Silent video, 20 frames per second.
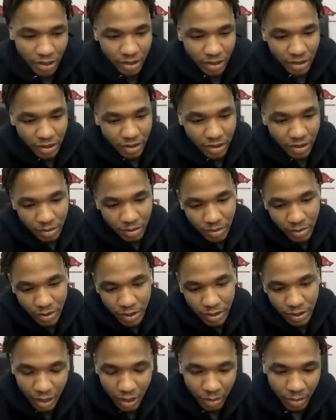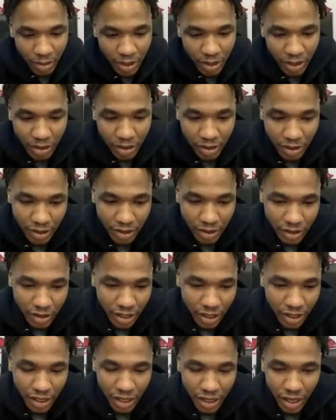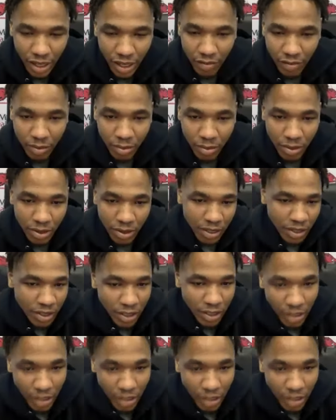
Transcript: Um, I mean, they did have a pretty